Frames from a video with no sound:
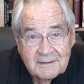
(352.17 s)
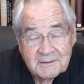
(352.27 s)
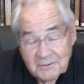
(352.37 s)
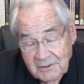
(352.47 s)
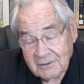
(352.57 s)

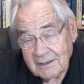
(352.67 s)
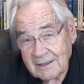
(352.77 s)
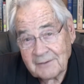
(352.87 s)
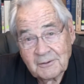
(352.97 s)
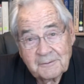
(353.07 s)
So there you
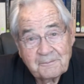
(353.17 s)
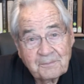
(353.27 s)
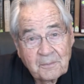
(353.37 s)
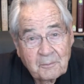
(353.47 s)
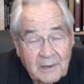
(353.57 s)
have it,
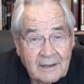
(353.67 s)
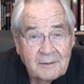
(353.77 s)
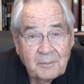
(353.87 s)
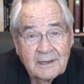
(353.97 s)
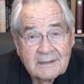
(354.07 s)

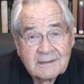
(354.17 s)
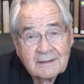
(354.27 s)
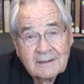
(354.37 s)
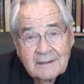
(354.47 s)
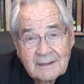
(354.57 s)
my basket.